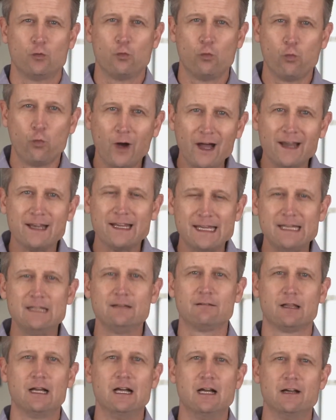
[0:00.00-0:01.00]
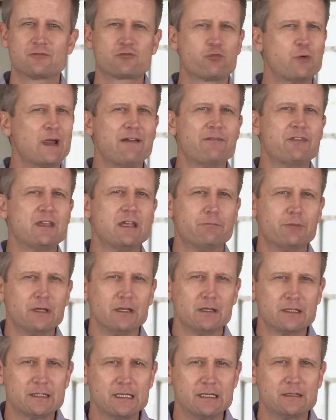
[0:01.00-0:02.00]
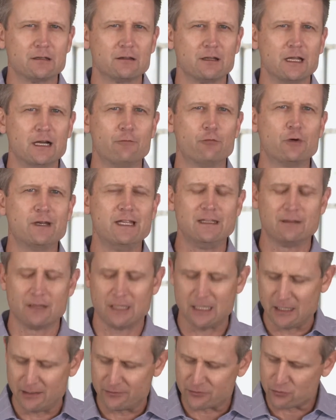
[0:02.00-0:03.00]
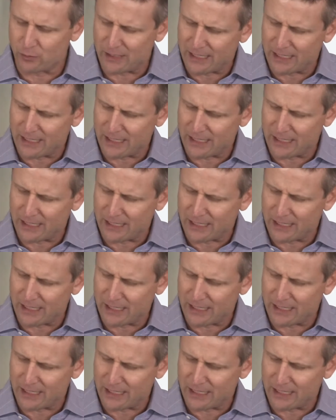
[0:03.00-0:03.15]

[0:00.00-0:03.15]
what he loves. We have the ability to love what he loves.